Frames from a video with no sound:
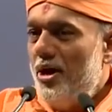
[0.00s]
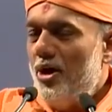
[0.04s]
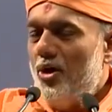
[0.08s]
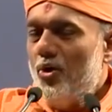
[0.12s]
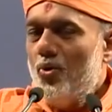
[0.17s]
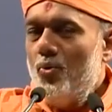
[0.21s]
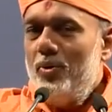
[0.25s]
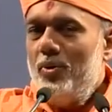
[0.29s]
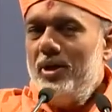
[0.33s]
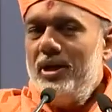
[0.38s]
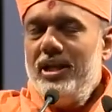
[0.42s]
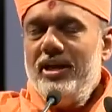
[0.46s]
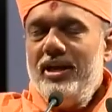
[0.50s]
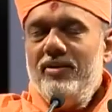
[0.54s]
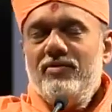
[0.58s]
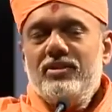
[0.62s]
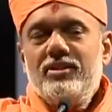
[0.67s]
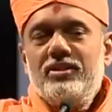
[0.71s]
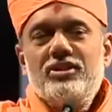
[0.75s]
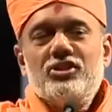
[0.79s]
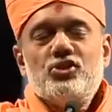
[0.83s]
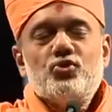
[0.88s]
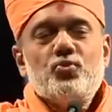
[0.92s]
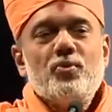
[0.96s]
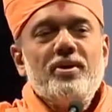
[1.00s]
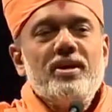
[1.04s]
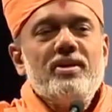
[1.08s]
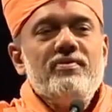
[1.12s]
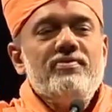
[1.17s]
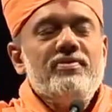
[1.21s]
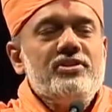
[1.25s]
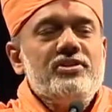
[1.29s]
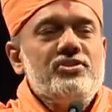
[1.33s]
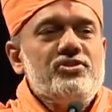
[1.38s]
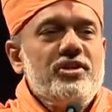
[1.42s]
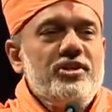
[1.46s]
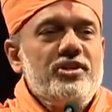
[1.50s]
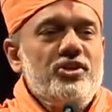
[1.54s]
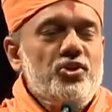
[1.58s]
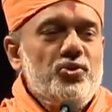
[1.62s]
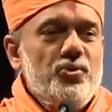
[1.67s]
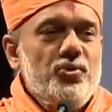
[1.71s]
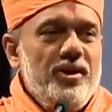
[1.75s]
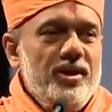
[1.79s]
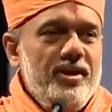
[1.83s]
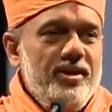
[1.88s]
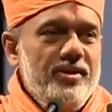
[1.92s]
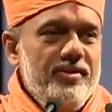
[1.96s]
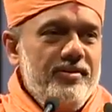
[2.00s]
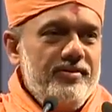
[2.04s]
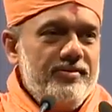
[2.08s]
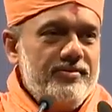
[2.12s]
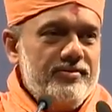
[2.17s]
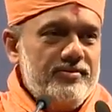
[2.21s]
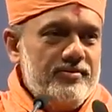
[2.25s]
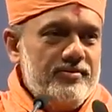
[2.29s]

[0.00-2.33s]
We live in this 21st century,